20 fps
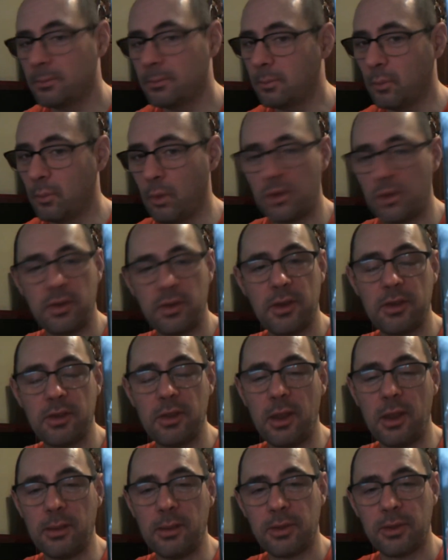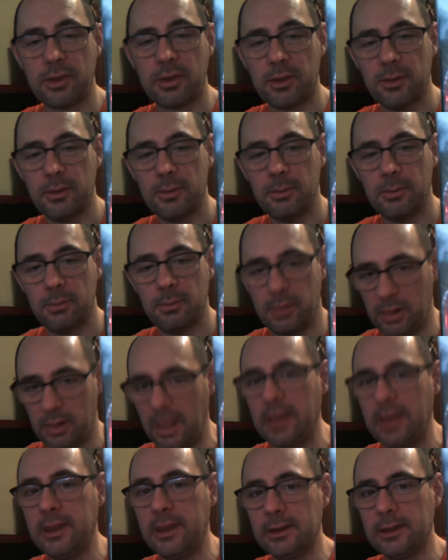Wesley Snipes,
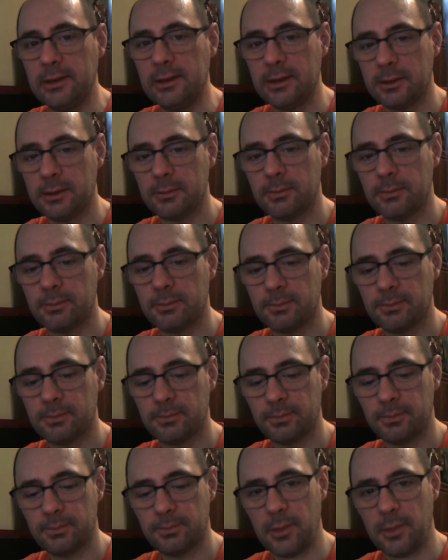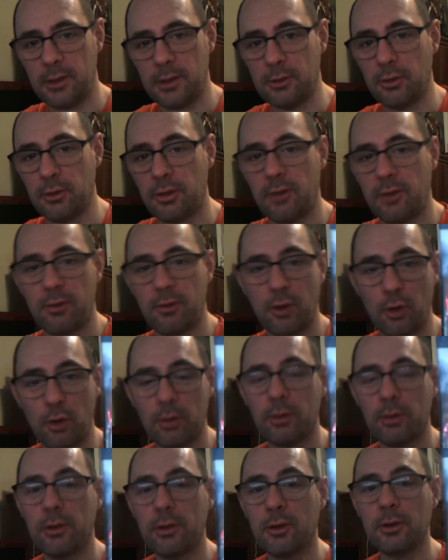Blade. And there's ever
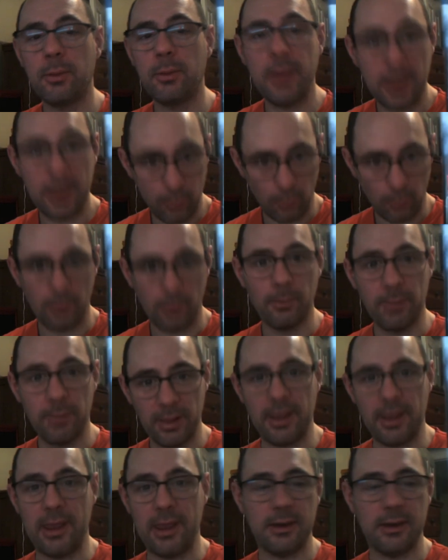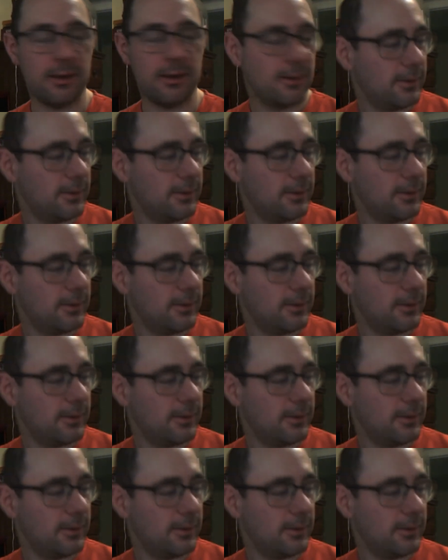only going to be one Blade.